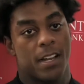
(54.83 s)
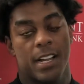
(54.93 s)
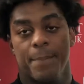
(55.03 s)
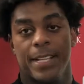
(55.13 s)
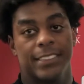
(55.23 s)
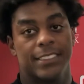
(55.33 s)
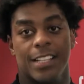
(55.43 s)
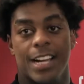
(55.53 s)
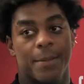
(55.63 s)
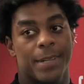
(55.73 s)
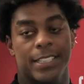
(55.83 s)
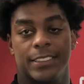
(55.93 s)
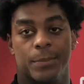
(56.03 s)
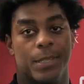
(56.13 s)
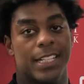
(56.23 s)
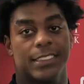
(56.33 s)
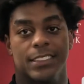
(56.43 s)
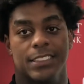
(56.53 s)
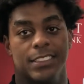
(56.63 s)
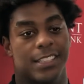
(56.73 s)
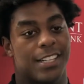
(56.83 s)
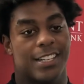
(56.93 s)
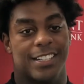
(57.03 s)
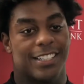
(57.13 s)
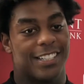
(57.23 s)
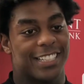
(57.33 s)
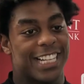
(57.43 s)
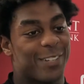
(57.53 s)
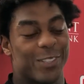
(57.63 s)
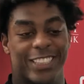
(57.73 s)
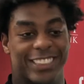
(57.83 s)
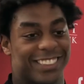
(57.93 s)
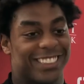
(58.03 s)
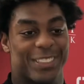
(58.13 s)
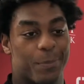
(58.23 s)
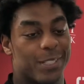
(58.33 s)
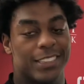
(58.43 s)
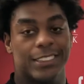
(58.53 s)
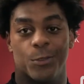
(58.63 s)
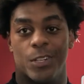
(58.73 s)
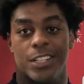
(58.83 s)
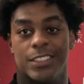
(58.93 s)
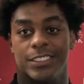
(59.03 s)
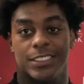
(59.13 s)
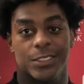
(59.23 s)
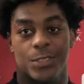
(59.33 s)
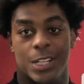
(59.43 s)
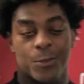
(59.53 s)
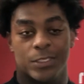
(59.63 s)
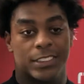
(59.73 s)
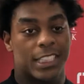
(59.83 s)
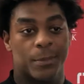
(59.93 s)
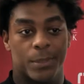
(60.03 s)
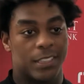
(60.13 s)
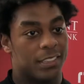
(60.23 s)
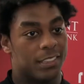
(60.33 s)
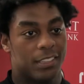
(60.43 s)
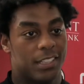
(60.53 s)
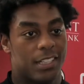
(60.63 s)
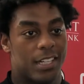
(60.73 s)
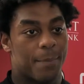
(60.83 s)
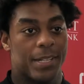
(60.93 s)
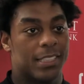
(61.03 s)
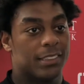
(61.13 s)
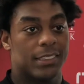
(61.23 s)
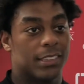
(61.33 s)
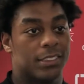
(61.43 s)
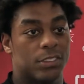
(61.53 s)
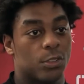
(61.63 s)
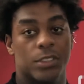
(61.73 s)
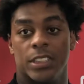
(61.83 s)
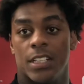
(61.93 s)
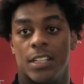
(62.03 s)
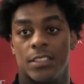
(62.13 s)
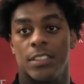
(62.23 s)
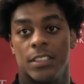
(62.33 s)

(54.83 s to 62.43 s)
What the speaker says: It means a lot, man. It's a blessing. Can't really put into words what I want to say, but I mean, it's truly an honor.